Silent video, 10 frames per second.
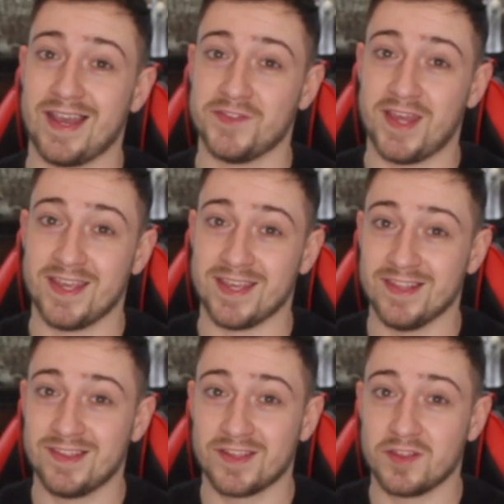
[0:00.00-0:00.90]
and that
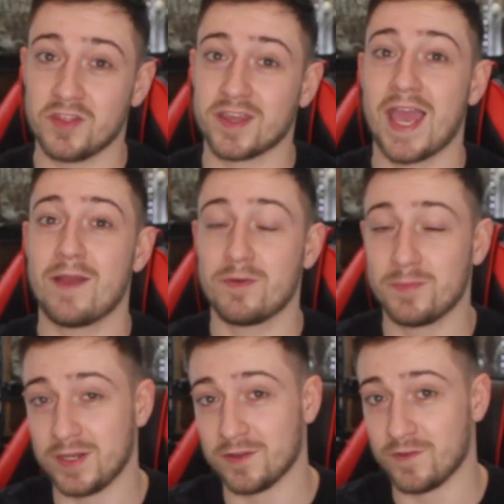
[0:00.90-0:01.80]
is the
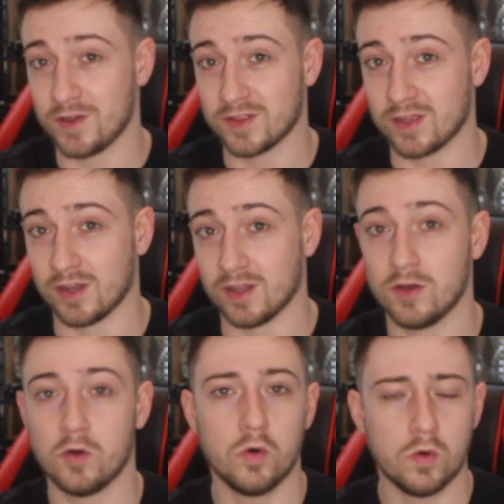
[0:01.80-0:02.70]
Caribena versicolor,
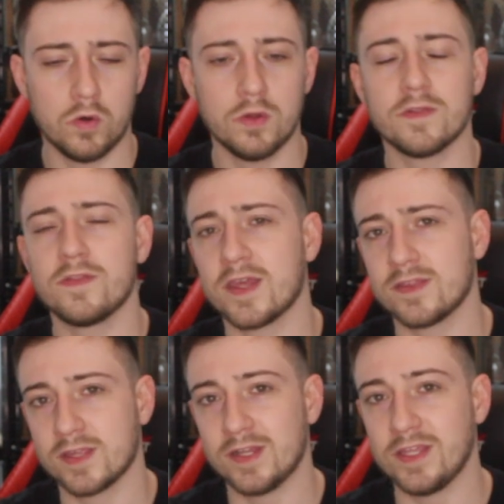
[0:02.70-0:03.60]
or the
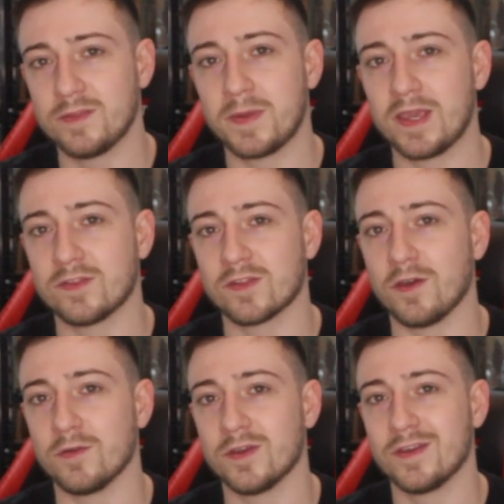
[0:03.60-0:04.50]
Antilles pink
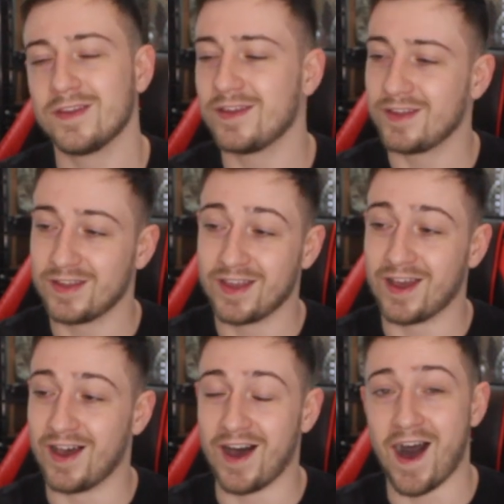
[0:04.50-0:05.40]
toe.
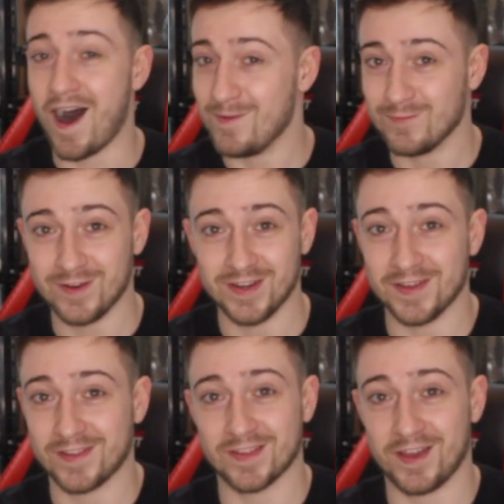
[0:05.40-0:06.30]
I'm really
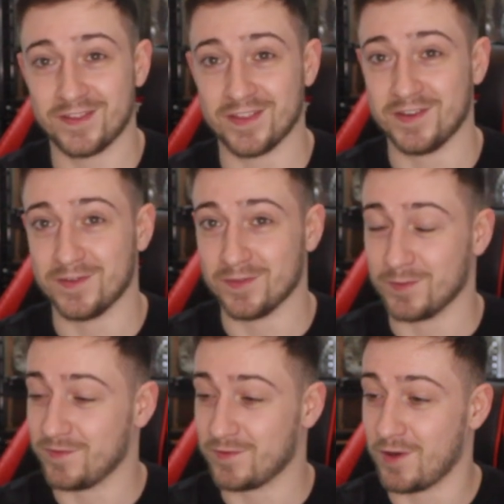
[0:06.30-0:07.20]
excited that
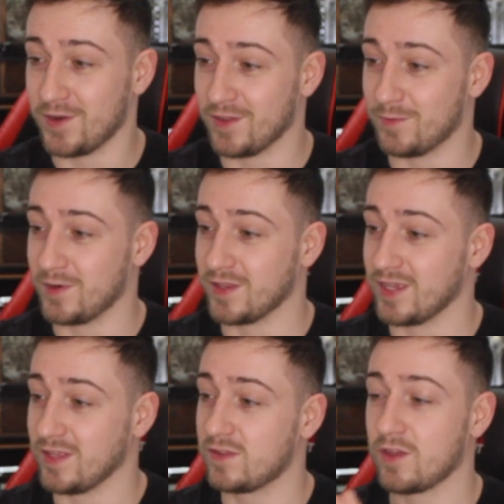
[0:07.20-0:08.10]
we've got another one of
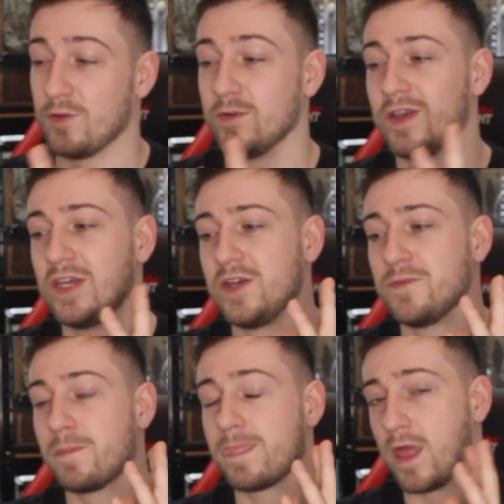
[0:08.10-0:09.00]
these. So
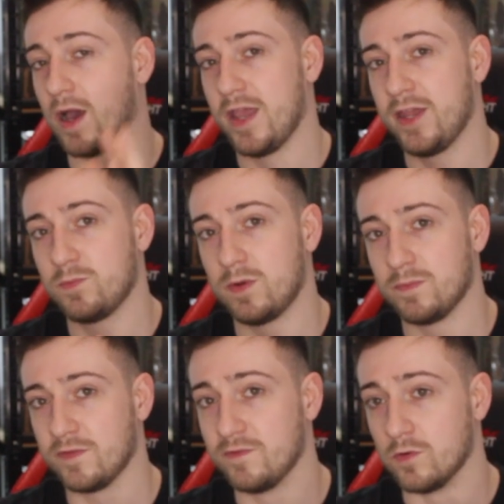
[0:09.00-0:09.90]
I had one
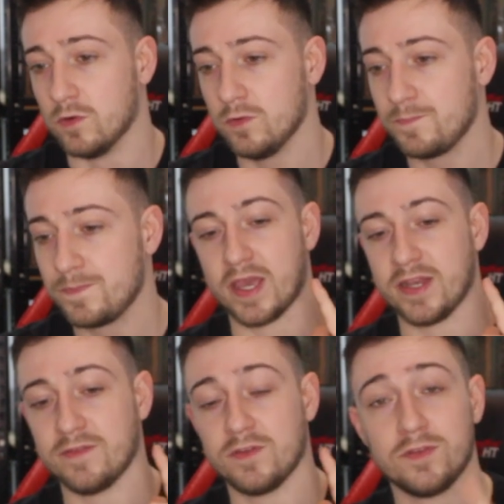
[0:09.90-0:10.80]
before,
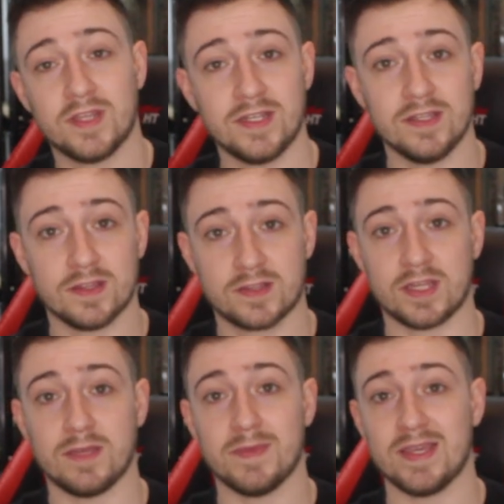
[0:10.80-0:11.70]
and if you didn't
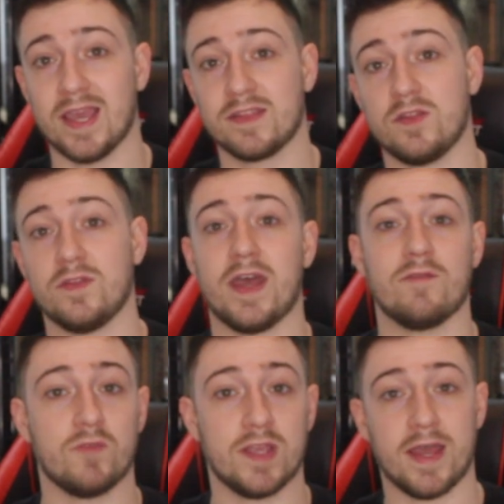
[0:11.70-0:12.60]
see me getting that
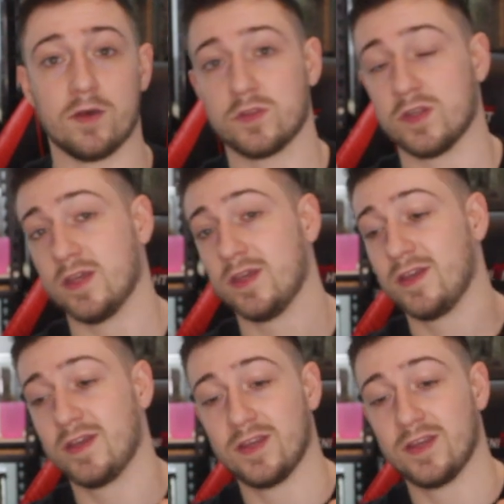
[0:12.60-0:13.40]
and rehousing it,